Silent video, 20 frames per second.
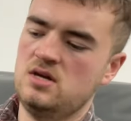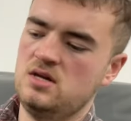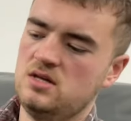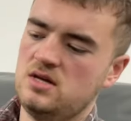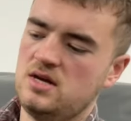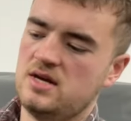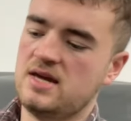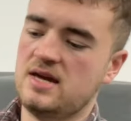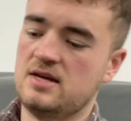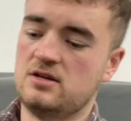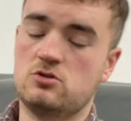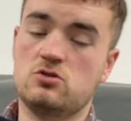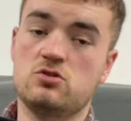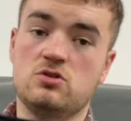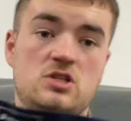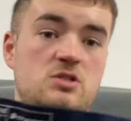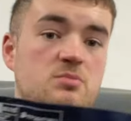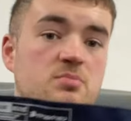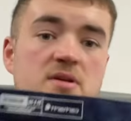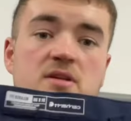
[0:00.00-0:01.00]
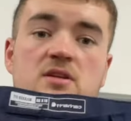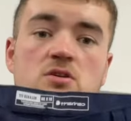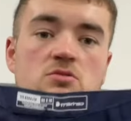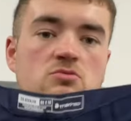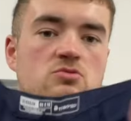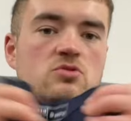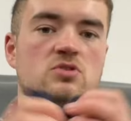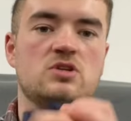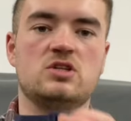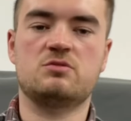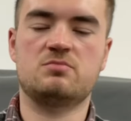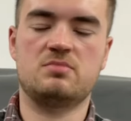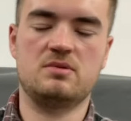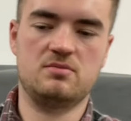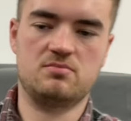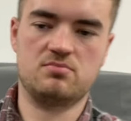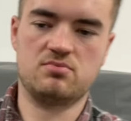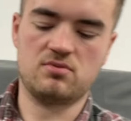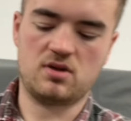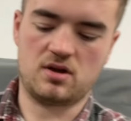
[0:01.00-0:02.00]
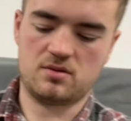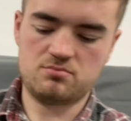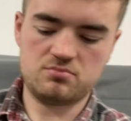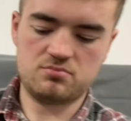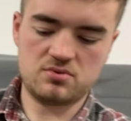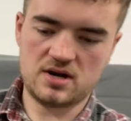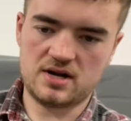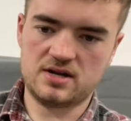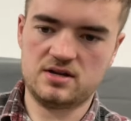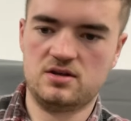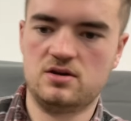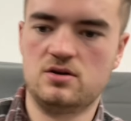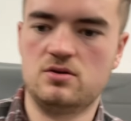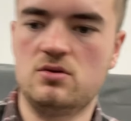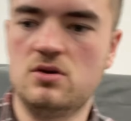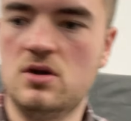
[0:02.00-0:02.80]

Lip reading: Again, crispy new, like brand new.